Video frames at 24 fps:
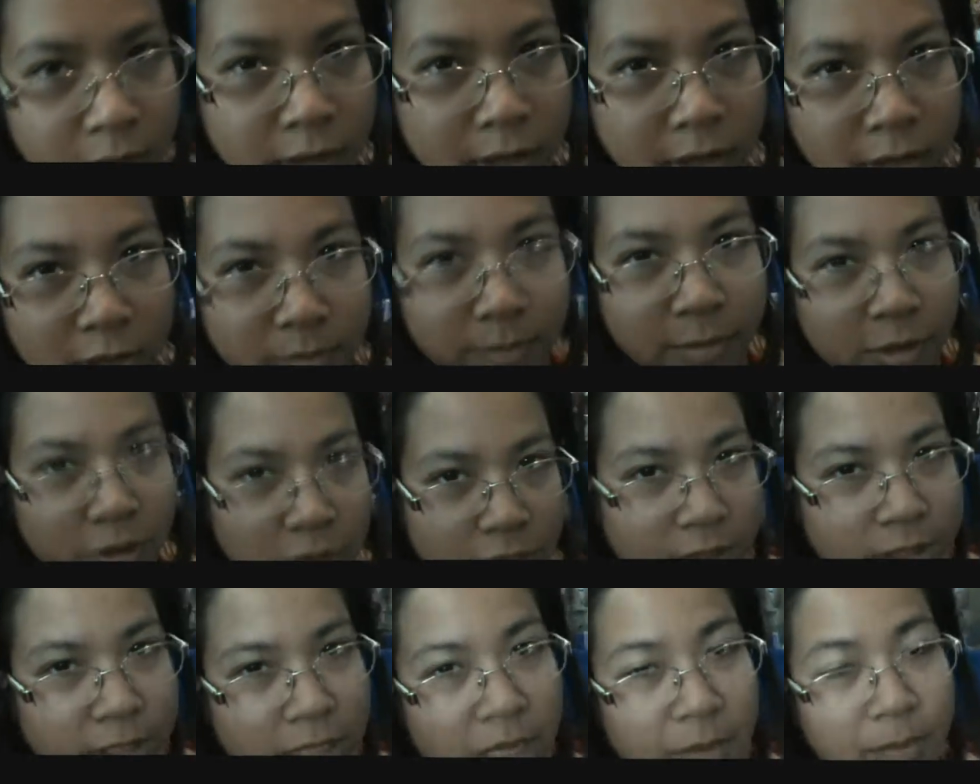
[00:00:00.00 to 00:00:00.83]
So much
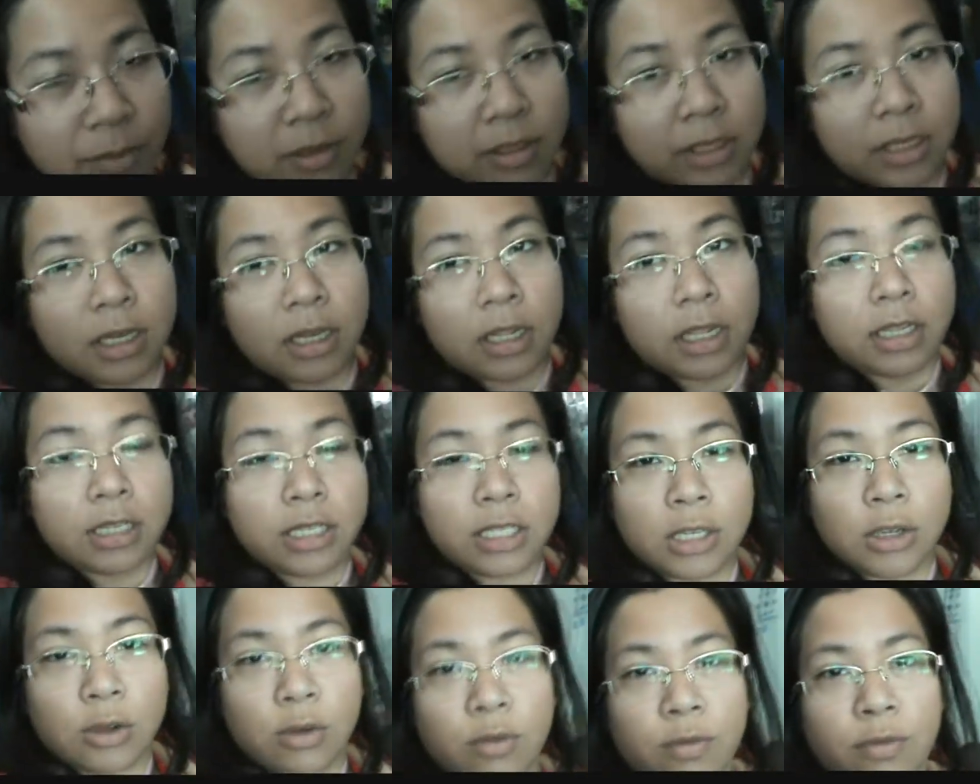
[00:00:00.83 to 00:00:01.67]
has happened today
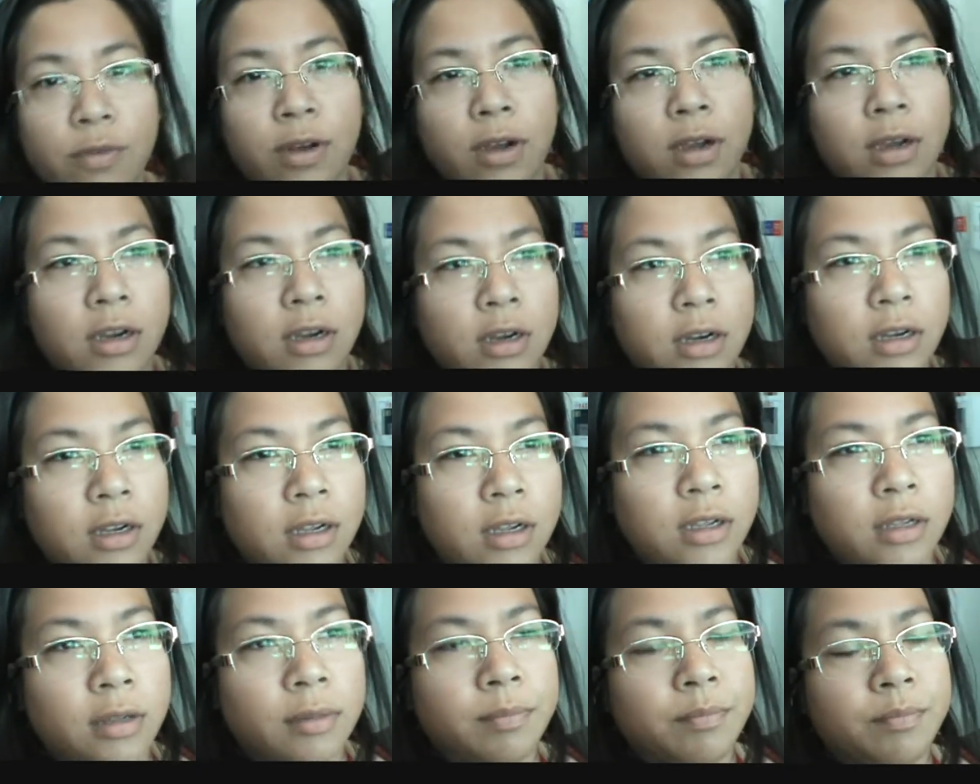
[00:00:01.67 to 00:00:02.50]
so far.
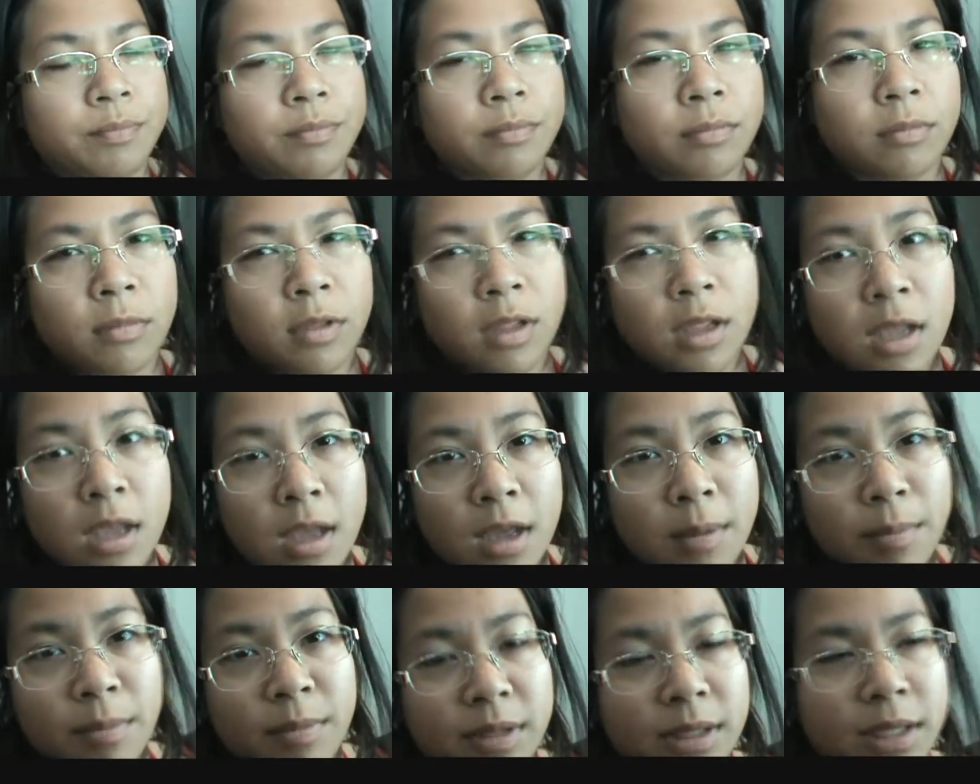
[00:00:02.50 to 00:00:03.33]
Um,
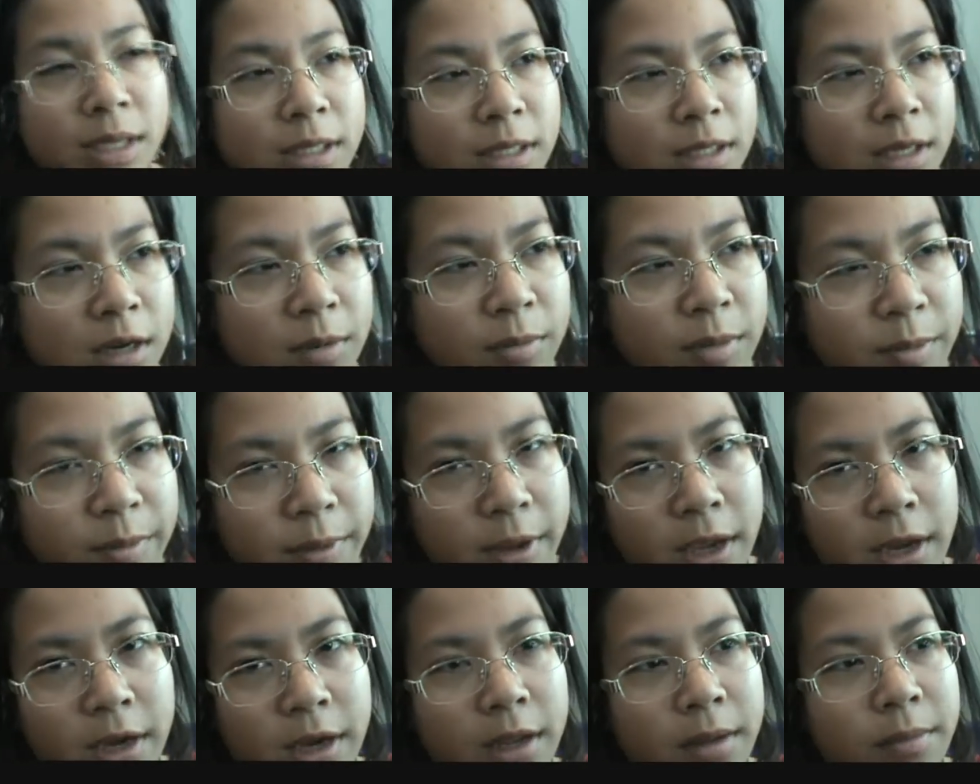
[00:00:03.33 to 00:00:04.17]
besides getting my
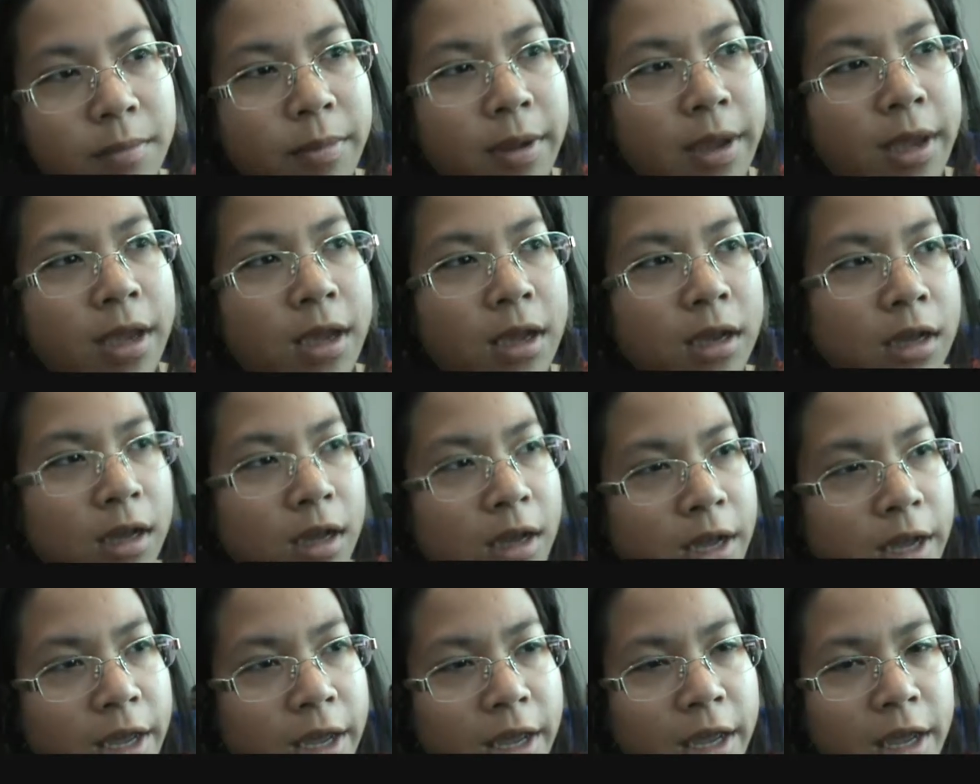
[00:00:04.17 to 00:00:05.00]
Pan Am bag,
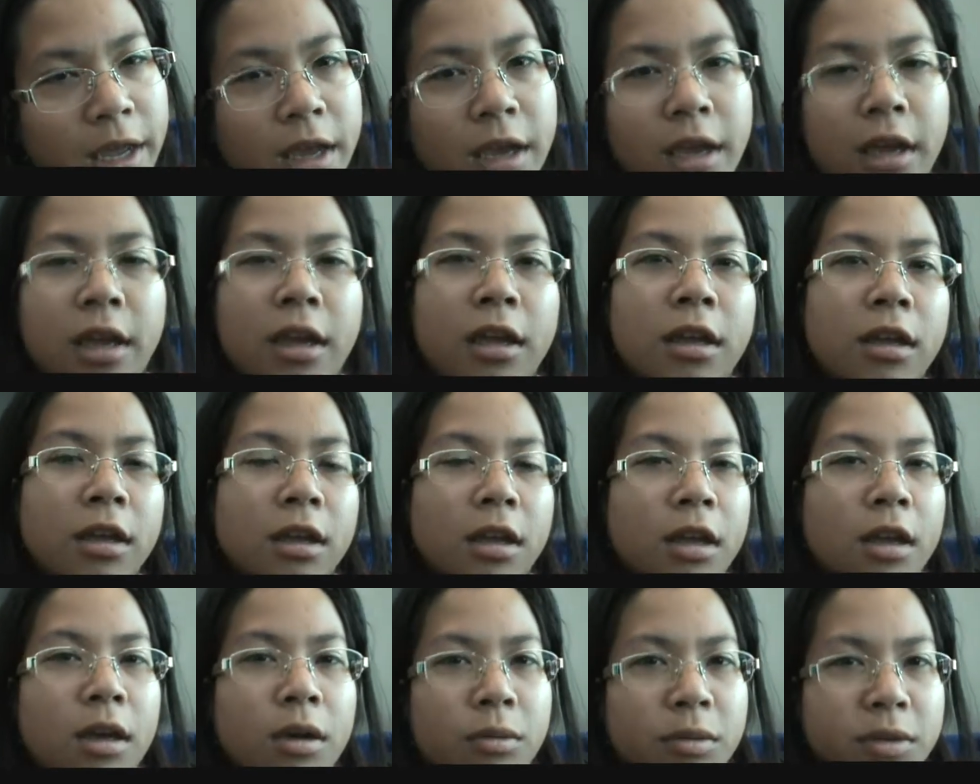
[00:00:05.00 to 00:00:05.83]
I
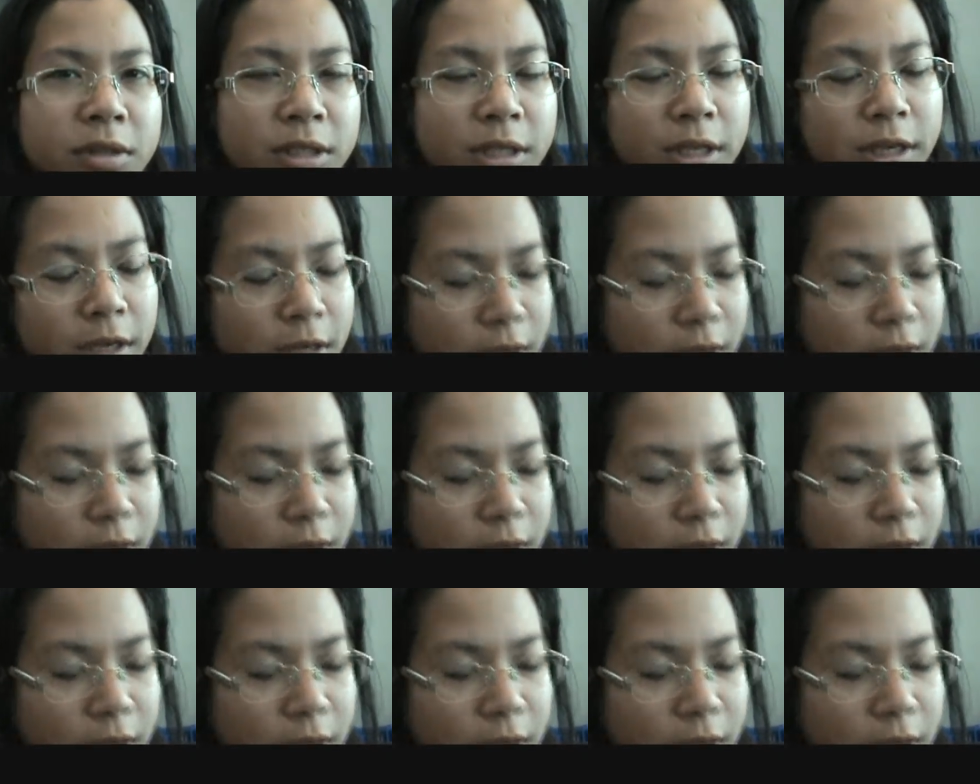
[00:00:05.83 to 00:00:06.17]
went to